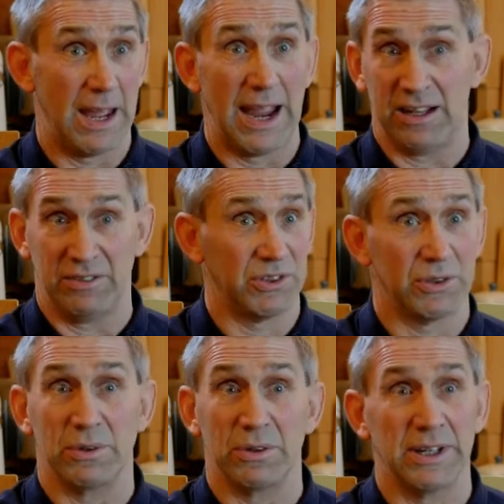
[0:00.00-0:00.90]
End of
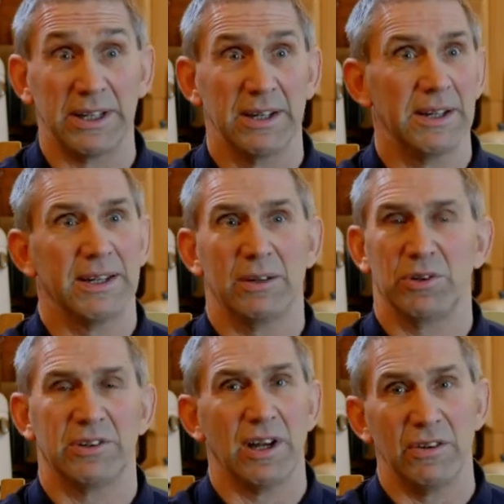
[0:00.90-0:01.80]
story. There
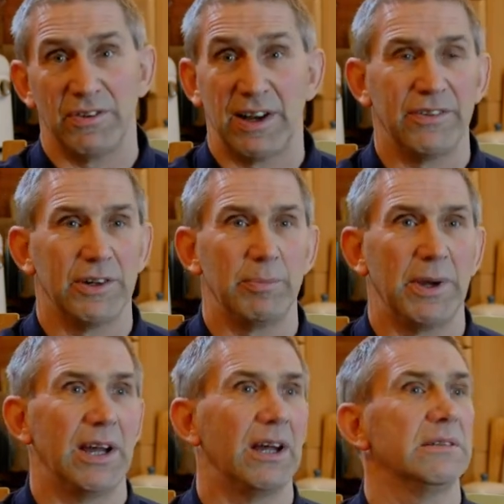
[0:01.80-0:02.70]
was no faffing
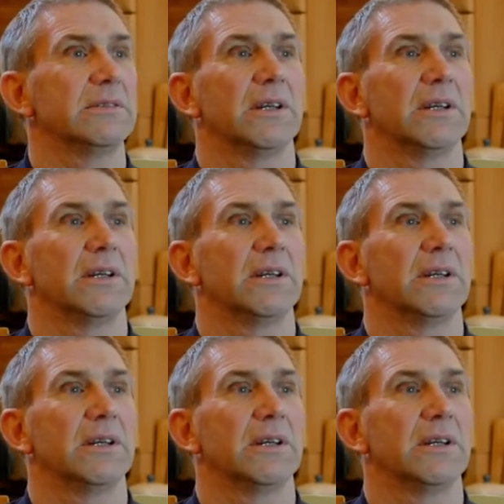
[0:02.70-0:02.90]
about.